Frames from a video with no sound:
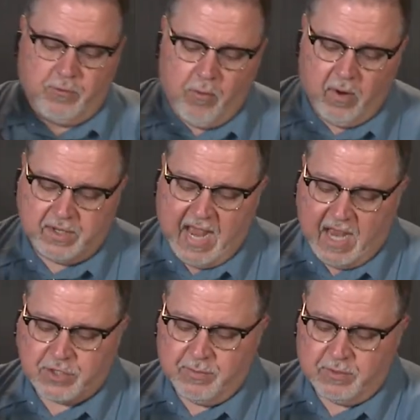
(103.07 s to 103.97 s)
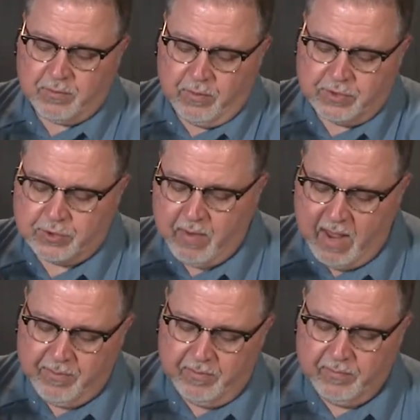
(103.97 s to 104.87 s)
four attachments for the
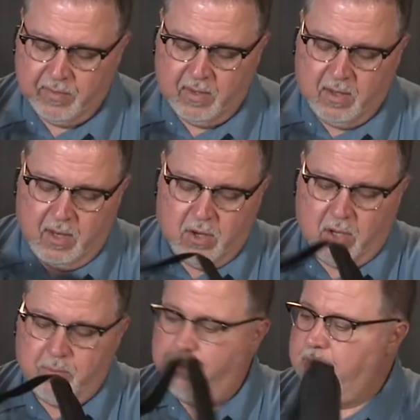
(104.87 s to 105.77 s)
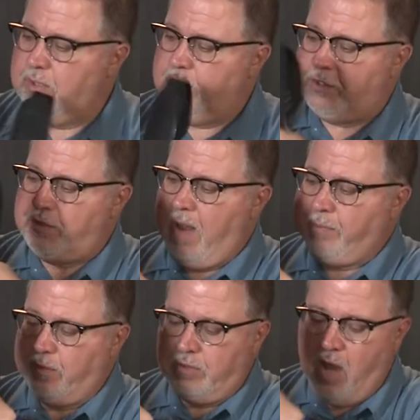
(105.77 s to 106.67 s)
strap. You can put the
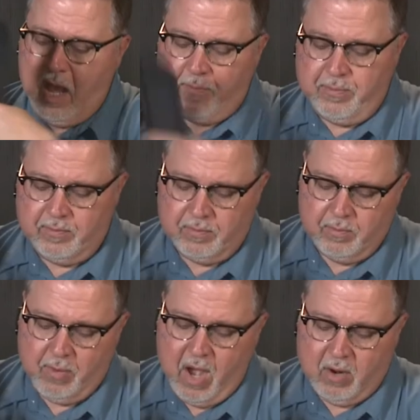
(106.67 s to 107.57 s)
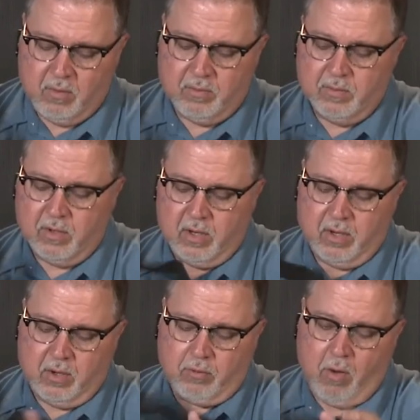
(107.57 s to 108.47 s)
straps on top, bottom,
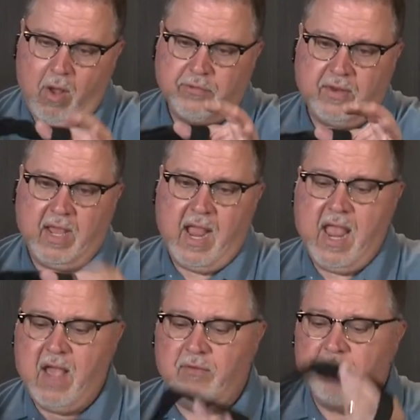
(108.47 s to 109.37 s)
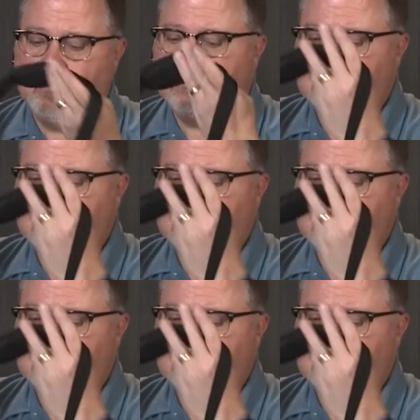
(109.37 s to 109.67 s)
cross like I have them.